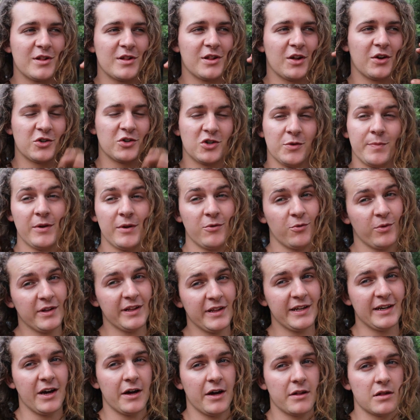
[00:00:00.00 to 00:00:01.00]
So it should be
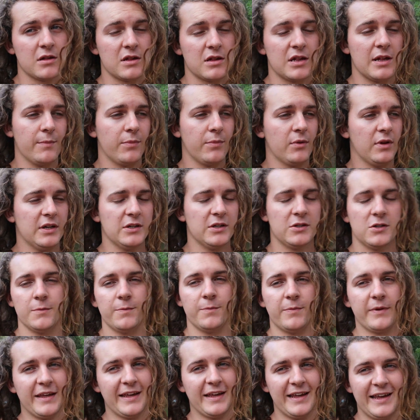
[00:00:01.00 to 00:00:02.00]
really nice and simple. It
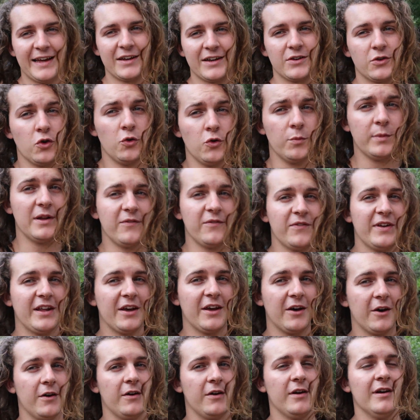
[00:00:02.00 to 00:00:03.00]
should be a 2-minute
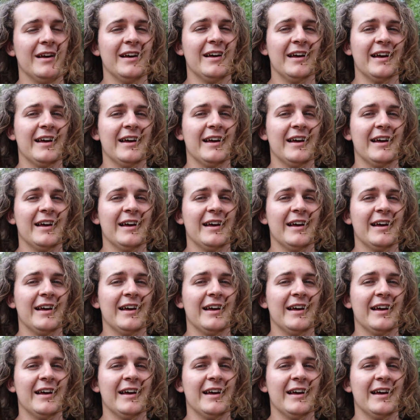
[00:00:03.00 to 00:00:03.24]
video.